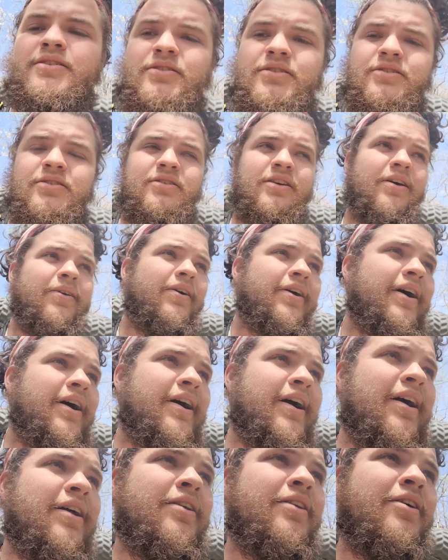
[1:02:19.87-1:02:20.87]
Just that way I
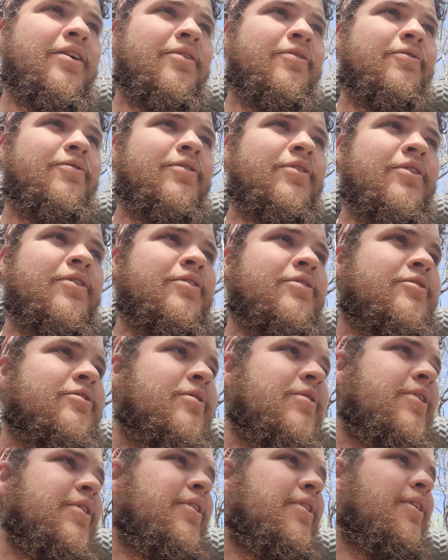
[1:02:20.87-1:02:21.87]
got enough to
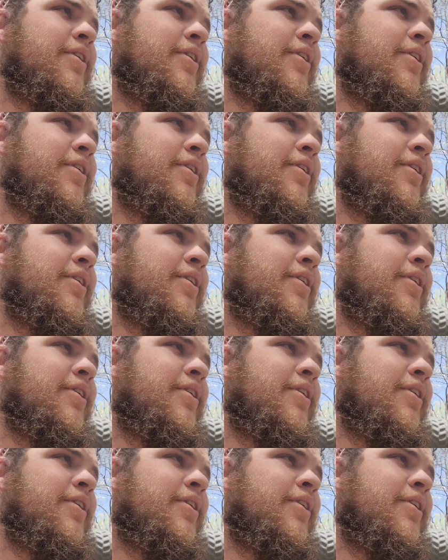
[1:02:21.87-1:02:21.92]
drink